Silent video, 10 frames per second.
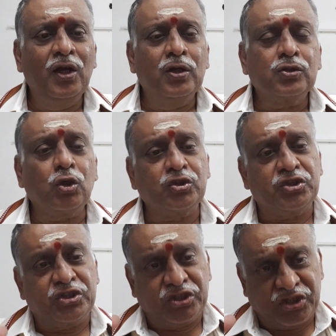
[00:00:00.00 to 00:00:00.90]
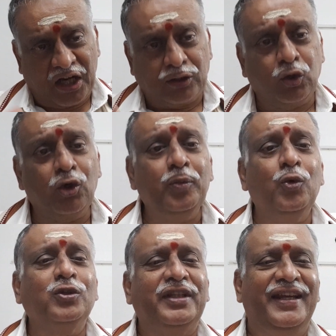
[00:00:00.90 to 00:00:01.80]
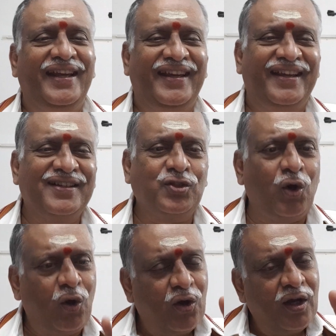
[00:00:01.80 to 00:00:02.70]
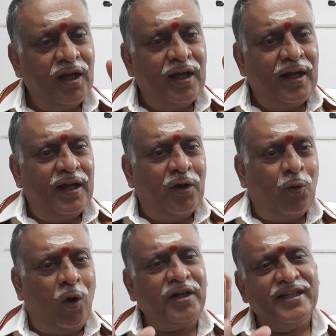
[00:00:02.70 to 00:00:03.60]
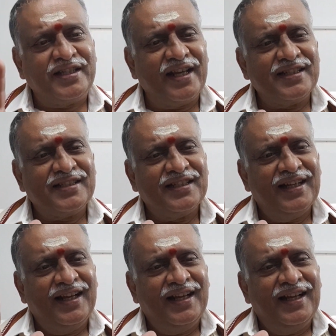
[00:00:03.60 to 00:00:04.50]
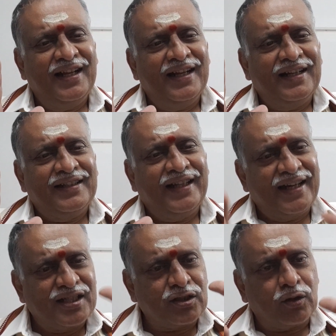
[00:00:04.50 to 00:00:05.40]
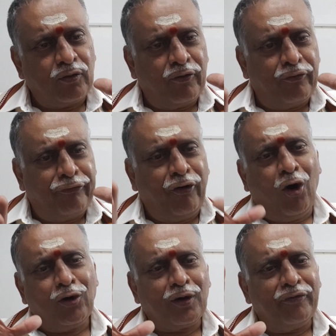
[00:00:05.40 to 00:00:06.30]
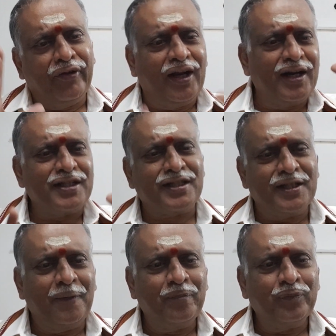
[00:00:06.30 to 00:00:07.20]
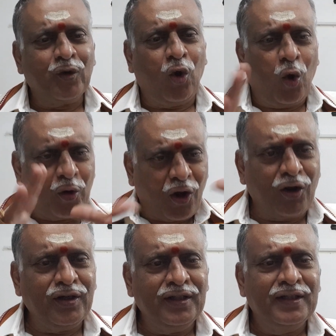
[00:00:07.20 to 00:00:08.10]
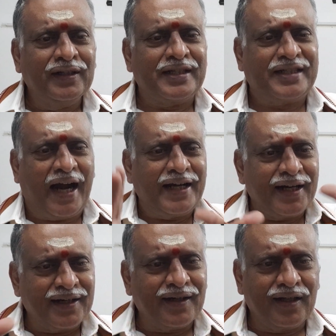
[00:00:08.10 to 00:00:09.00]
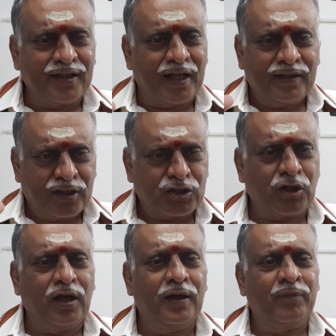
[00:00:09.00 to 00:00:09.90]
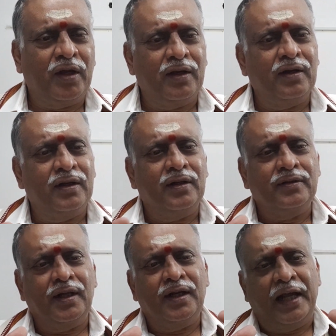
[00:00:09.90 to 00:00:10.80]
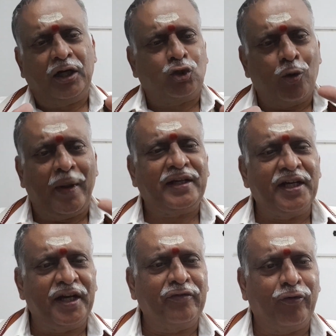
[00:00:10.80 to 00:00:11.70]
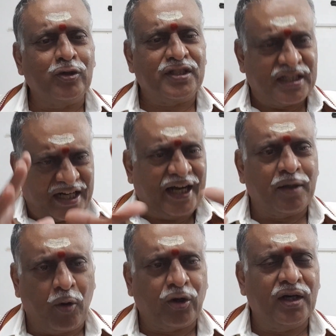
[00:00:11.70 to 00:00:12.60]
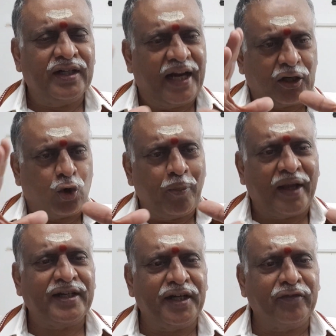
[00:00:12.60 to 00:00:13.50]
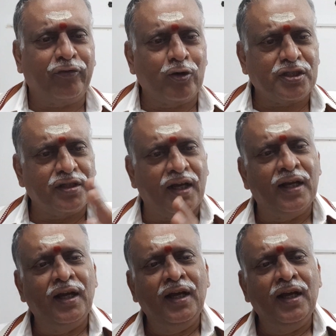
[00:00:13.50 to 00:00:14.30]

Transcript: So Chaturmurtihi. So what he says, there is 4 figures overall. The standard, the electromagnetic force, the standard model, the electromagnetic force, the